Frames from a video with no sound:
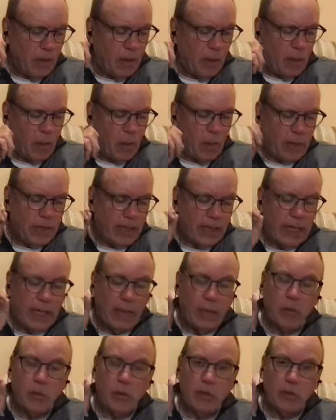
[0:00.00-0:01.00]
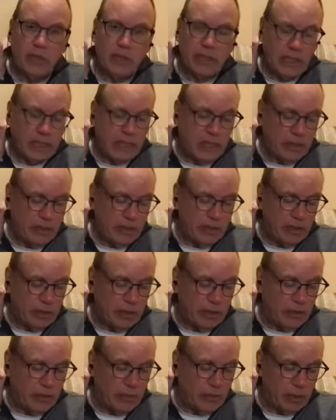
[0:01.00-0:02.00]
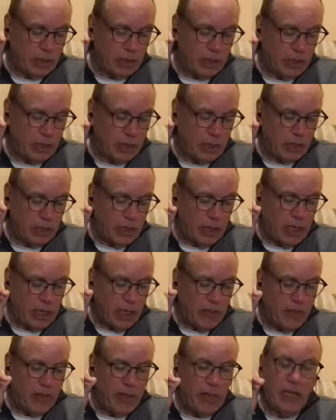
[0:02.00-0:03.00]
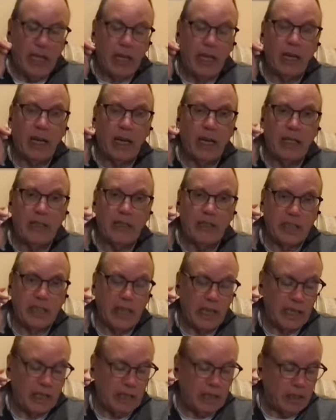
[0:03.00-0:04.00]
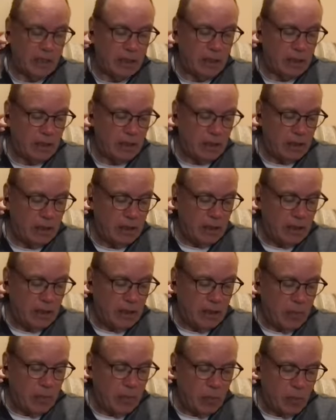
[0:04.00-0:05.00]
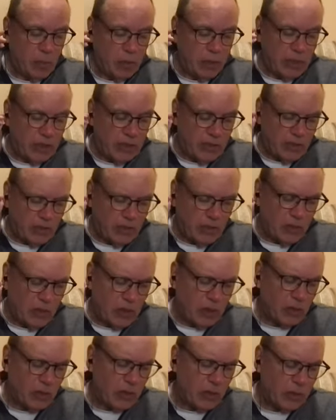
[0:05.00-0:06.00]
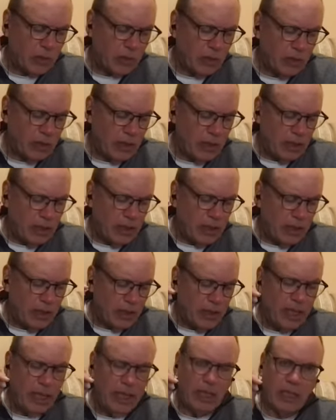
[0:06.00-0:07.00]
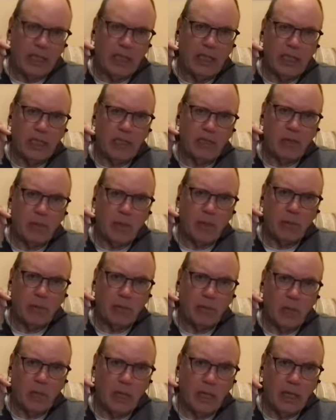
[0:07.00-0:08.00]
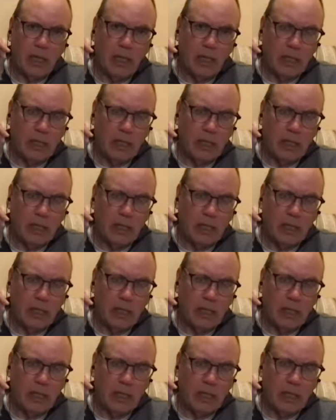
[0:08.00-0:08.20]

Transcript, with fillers: When I came to a standstill, friend, then I sank. But when I struggled then I got swept away.